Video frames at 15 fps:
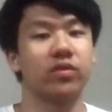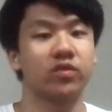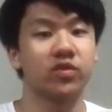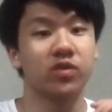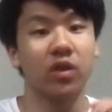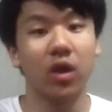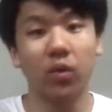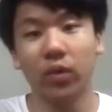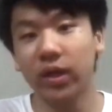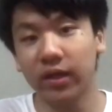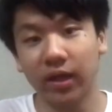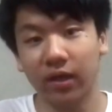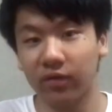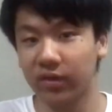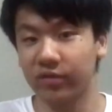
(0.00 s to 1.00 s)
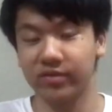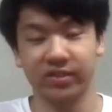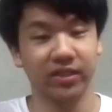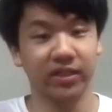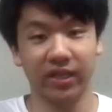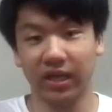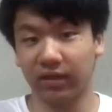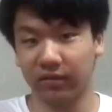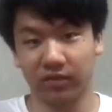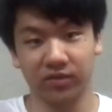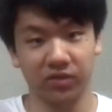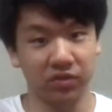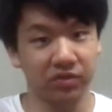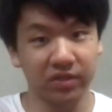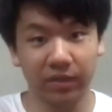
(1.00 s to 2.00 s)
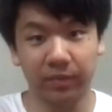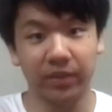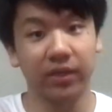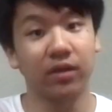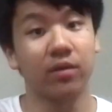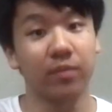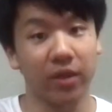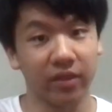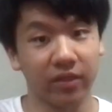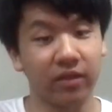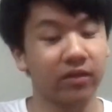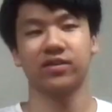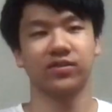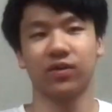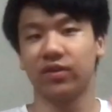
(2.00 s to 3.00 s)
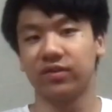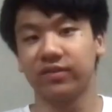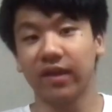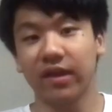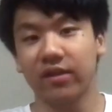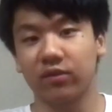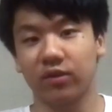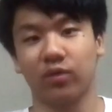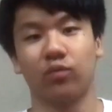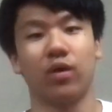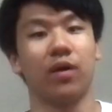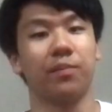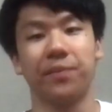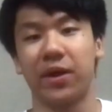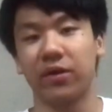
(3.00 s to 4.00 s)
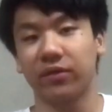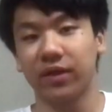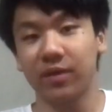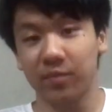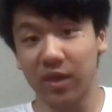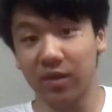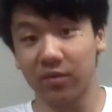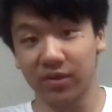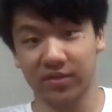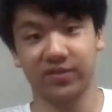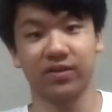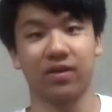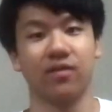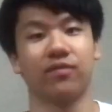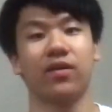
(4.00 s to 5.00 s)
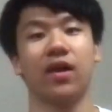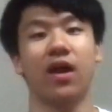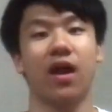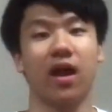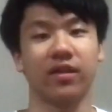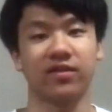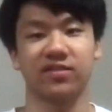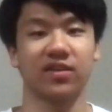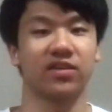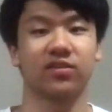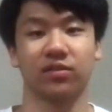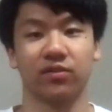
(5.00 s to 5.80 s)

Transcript: was no way in hell that I was gonna get girls using the beginner method. So on day 3, while barely being able to solve, I decided to